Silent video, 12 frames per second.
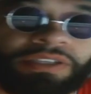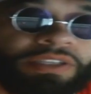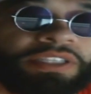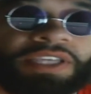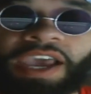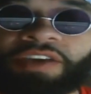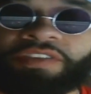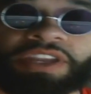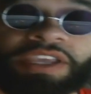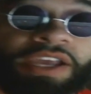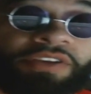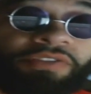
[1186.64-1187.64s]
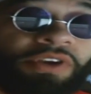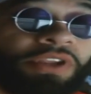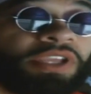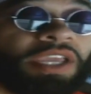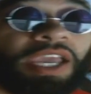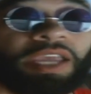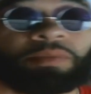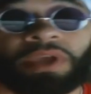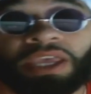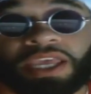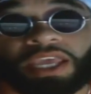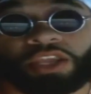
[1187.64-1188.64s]
to have any kind of fun in the game.
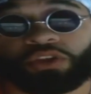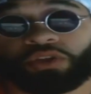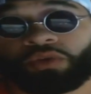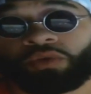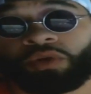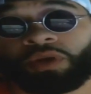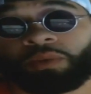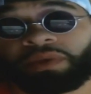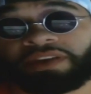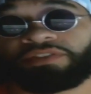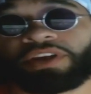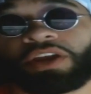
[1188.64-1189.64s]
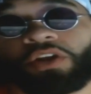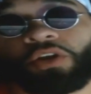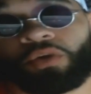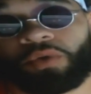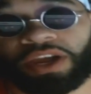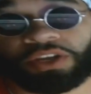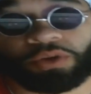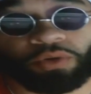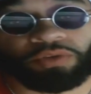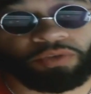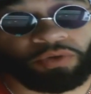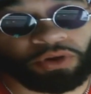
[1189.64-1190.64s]
And you, my friend, are who I do
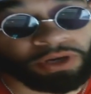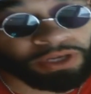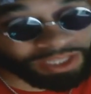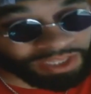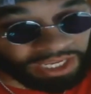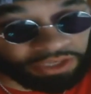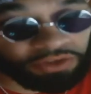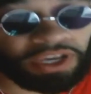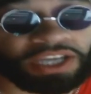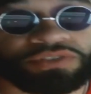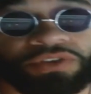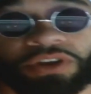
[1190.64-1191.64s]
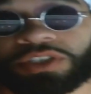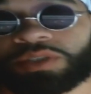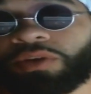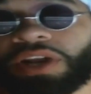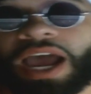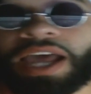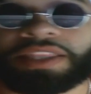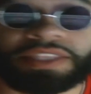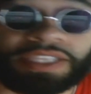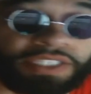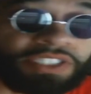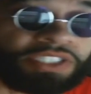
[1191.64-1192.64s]
it for. Thank you guys for all the support on
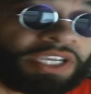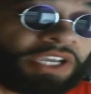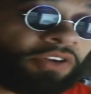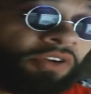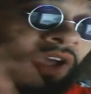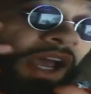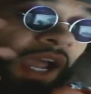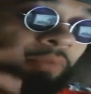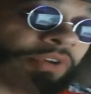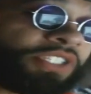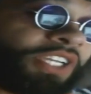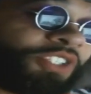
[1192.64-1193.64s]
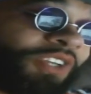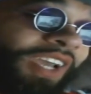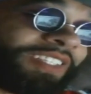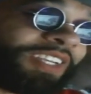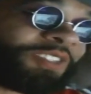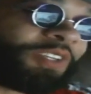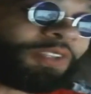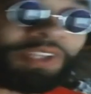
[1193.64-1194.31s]
this channel. I appreciate you guys, and I'll see you in the